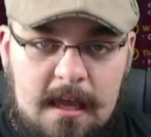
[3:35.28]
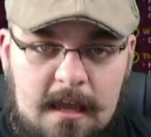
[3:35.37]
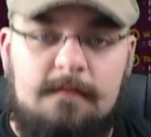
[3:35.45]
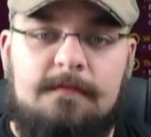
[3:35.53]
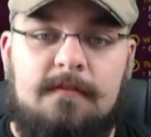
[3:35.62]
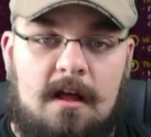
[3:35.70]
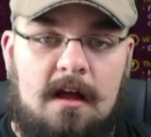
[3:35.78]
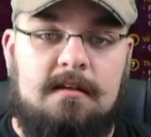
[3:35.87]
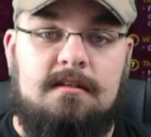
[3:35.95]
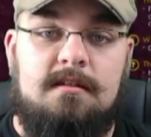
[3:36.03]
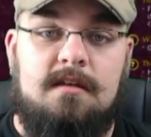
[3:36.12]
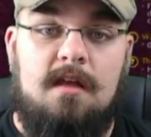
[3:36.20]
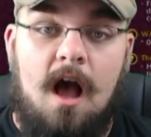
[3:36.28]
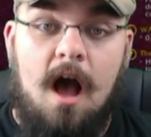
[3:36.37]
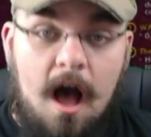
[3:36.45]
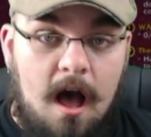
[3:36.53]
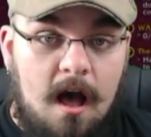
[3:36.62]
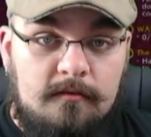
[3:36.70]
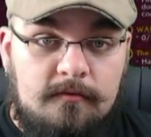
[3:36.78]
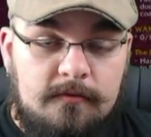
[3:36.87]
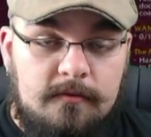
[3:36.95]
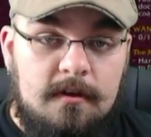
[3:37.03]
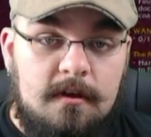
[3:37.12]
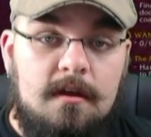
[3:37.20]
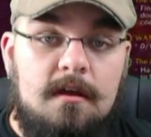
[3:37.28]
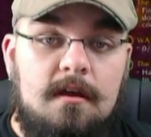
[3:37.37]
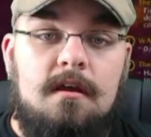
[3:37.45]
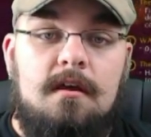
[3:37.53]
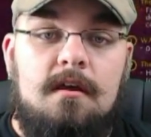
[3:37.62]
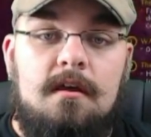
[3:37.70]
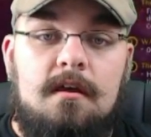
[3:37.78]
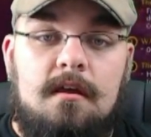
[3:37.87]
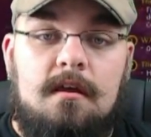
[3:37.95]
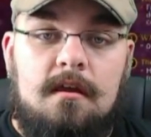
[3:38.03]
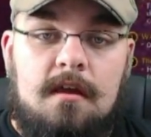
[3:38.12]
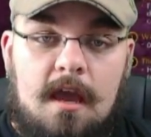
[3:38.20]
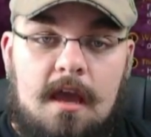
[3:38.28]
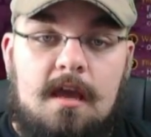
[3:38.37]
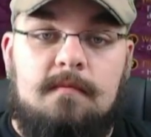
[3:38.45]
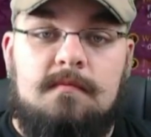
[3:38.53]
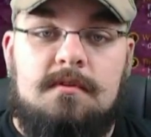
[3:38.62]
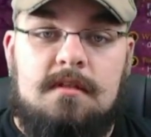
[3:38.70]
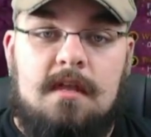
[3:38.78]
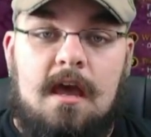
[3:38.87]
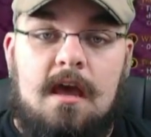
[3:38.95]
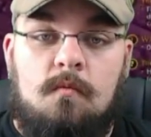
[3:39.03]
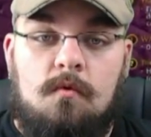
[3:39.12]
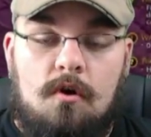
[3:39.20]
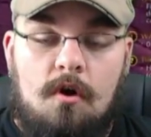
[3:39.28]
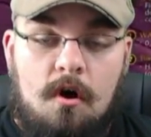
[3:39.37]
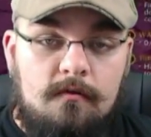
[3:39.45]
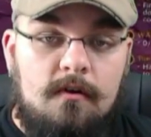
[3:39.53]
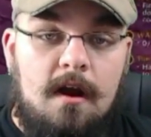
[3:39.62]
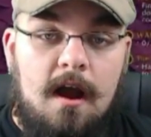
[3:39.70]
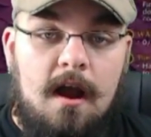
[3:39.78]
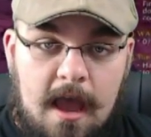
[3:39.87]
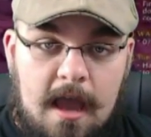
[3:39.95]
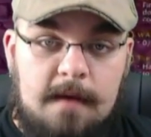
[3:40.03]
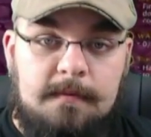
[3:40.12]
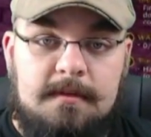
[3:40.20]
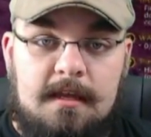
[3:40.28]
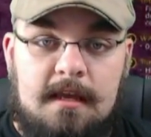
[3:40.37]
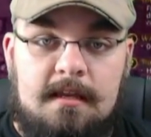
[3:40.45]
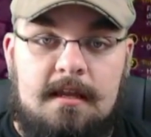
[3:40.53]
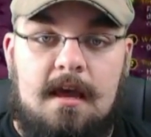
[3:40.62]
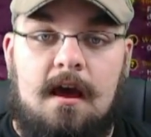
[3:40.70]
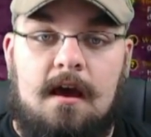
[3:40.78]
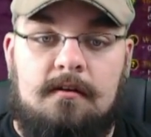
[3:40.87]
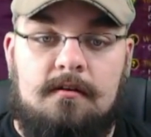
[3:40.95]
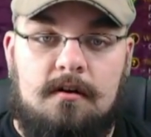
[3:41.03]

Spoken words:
an influx of games that were overhyped and yet